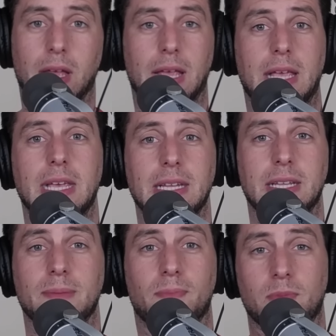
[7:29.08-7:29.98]
he
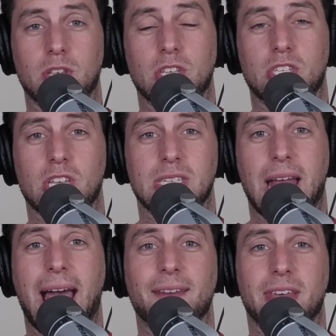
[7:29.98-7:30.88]
he just doesn't
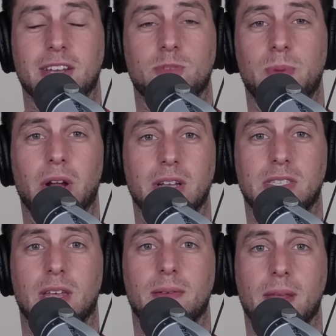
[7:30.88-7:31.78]
have that experience
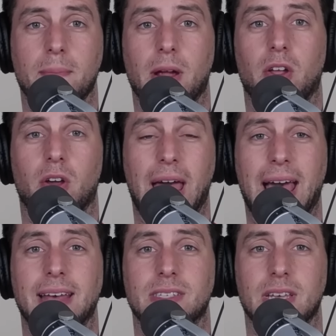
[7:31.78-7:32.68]
that that Mariota
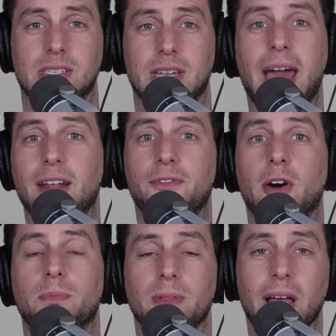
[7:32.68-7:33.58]
has as an
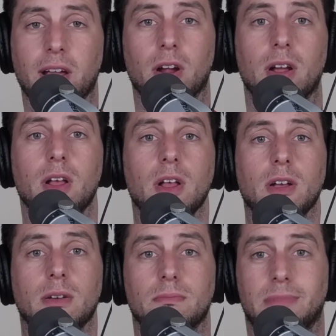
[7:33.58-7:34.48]
NFL player.
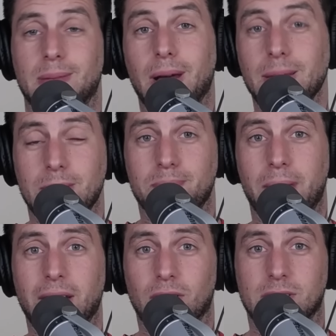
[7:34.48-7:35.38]
But he might be
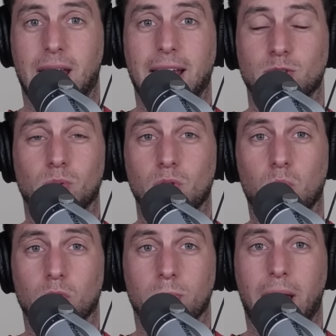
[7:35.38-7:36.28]
better as an actual
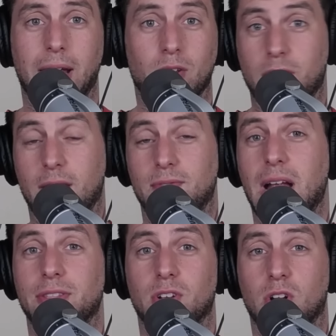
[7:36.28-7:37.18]
quarterback. If
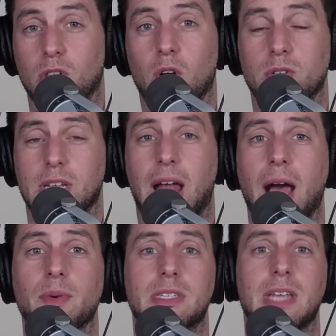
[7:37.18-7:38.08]
not, they're close. And I
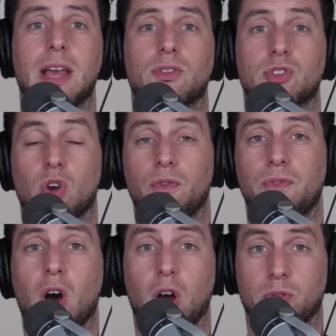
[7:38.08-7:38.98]
would say so
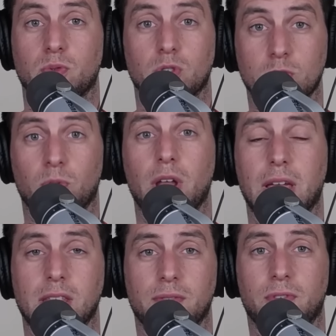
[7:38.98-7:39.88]
far through the
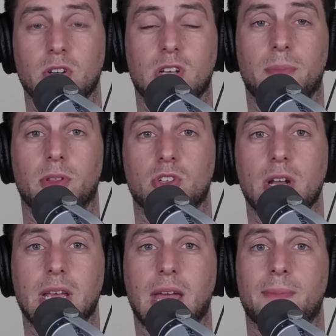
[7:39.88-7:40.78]
spring and the first couple of
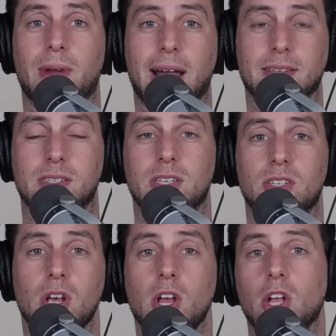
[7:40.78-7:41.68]
training camp
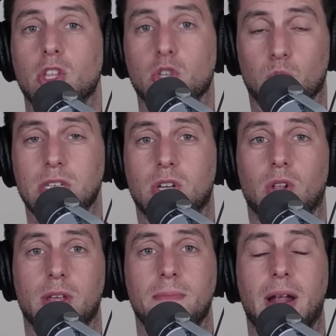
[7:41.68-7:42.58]
practices,
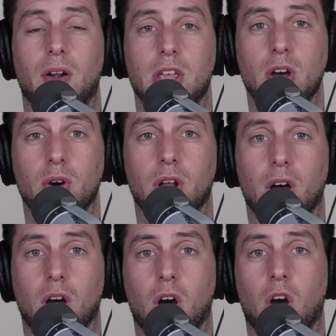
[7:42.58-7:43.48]
Driskel and
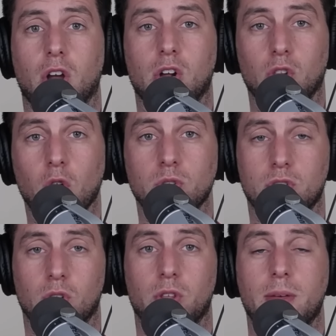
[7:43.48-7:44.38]
Mariota are
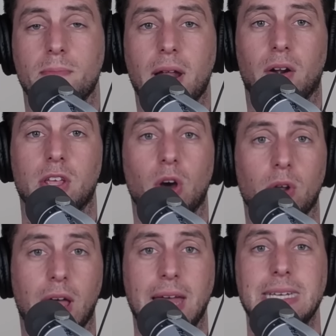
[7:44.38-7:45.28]
closer than
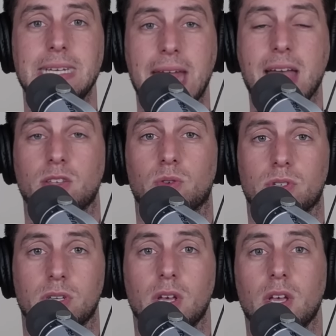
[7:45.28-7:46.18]
Mariota and
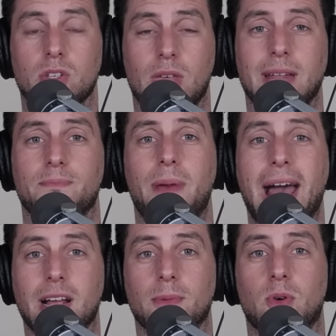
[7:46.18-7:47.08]
Daniels. So that
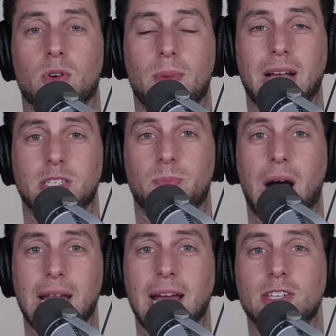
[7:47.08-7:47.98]
backup quarterback
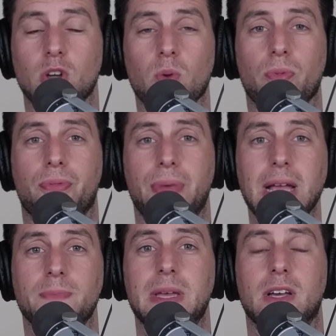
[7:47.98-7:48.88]
spot, I don't
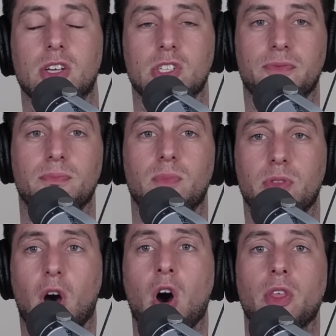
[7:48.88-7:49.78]
think because of
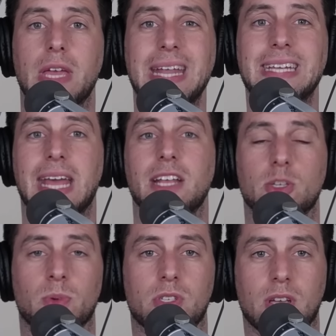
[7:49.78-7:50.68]
all the
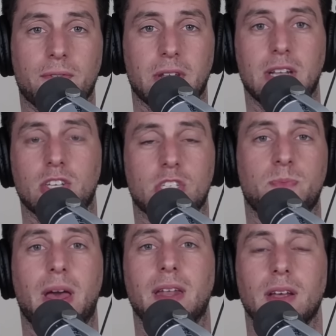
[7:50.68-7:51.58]
intangible stuff that I just
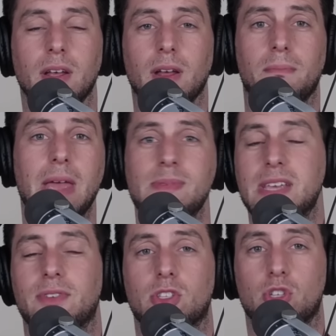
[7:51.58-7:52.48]
spent maybe
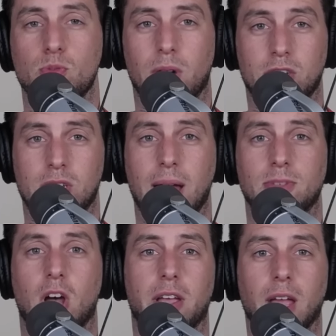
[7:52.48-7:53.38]
even too much time
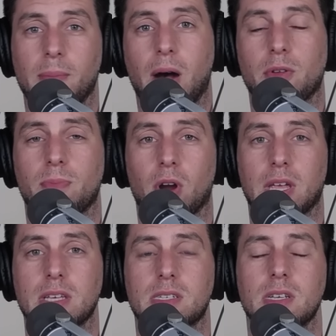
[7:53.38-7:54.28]
talking about with
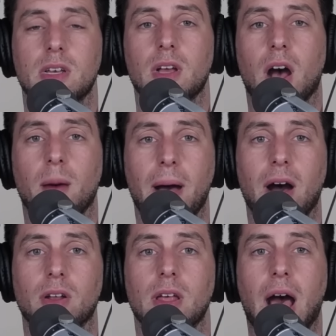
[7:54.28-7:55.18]
Marcus
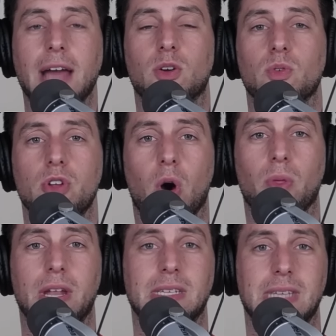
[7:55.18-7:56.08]
about. I don't know
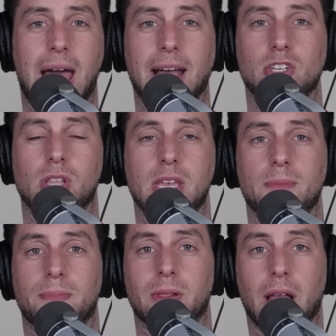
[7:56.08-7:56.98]
that it's actually
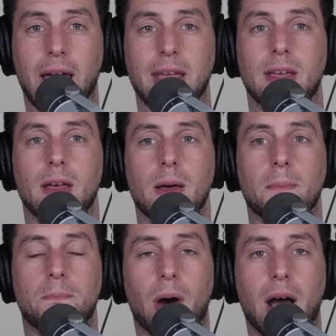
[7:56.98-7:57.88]
in play,
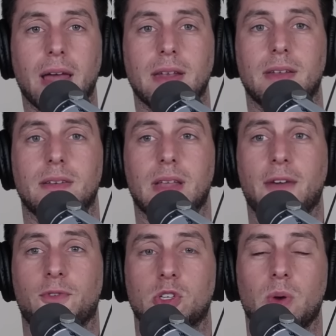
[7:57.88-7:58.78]
but
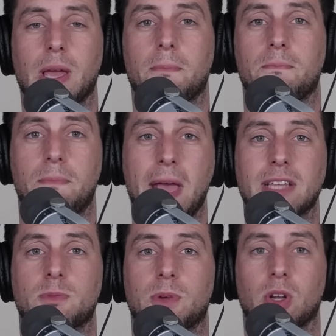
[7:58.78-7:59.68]
if we're doing it
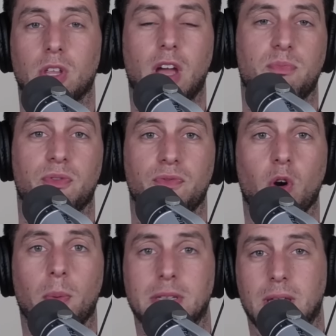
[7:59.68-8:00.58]
based purely on
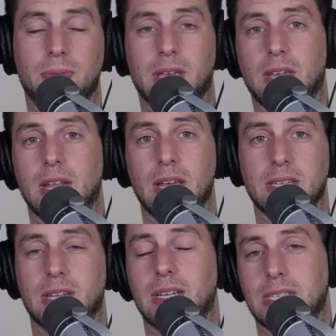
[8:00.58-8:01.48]
performance, I think it
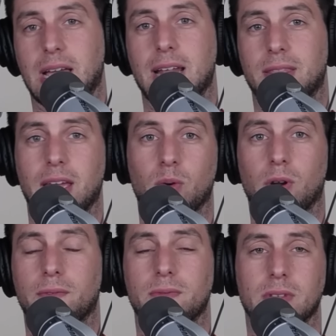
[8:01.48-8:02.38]
is. And it's the kind of thing
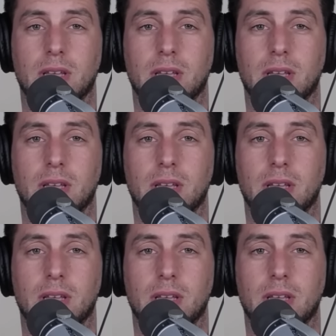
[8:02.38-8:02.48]
where, if,